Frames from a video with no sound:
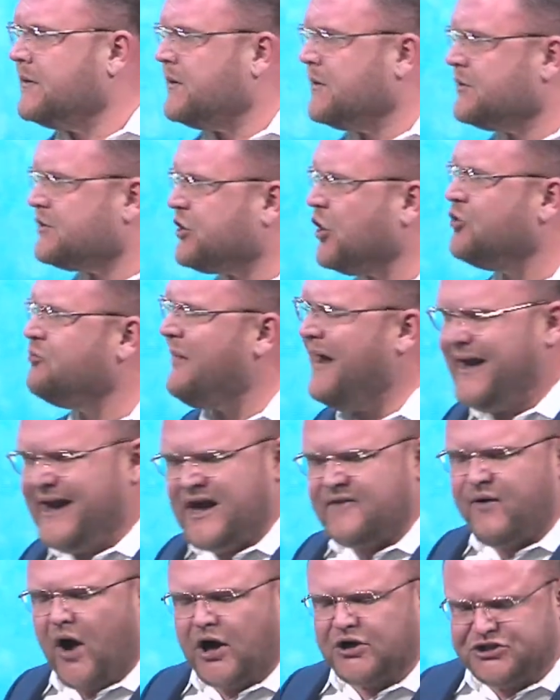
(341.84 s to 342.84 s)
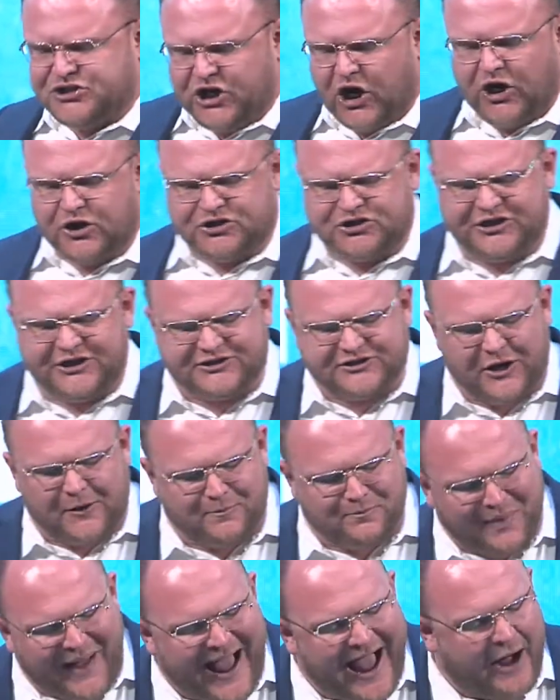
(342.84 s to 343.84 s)
Too many of our churches are
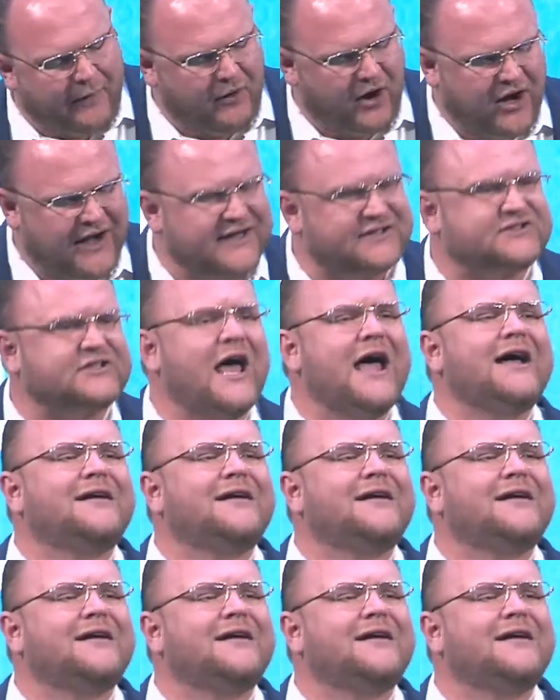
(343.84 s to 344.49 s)
powerless,